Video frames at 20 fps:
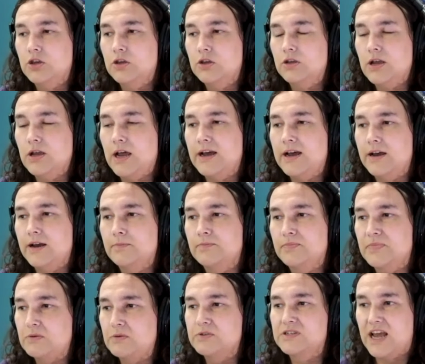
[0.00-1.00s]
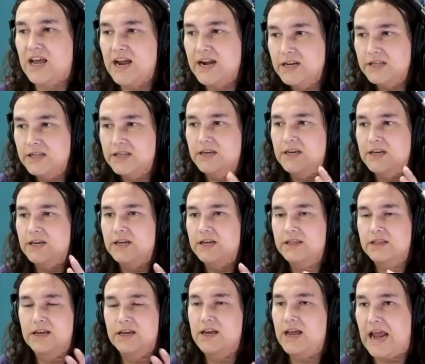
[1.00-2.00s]
that was kind of
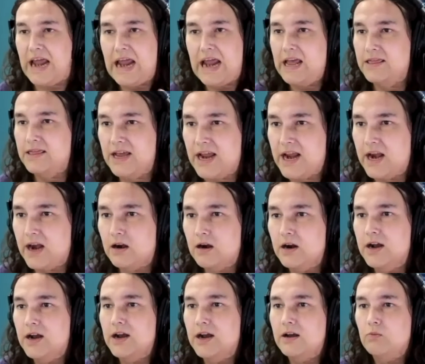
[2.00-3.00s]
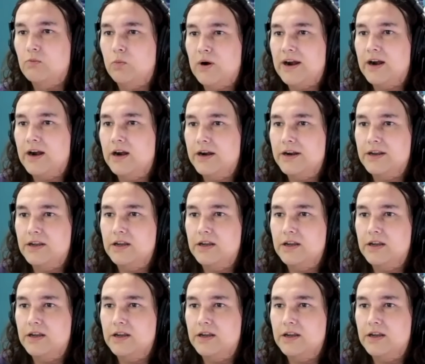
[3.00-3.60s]
the era where